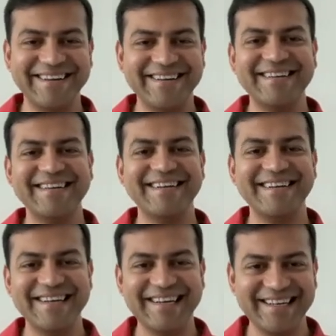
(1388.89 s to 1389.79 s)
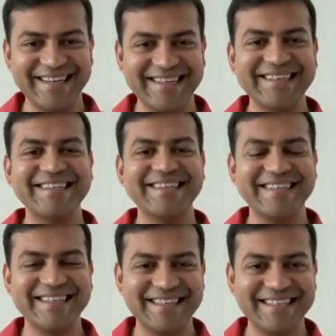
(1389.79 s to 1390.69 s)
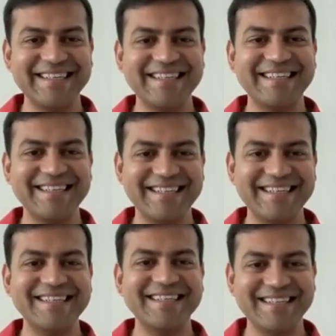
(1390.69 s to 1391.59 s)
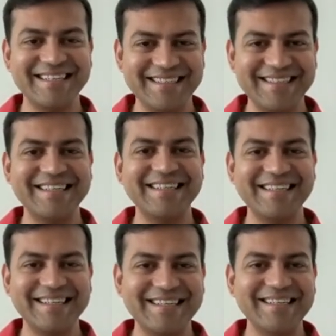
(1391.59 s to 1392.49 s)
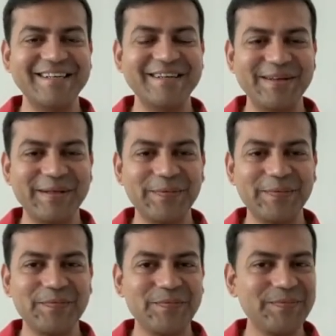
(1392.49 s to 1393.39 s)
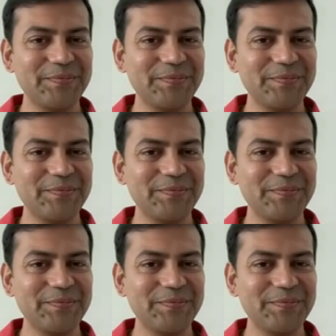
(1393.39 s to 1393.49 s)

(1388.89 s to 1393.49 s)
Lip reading: (silent)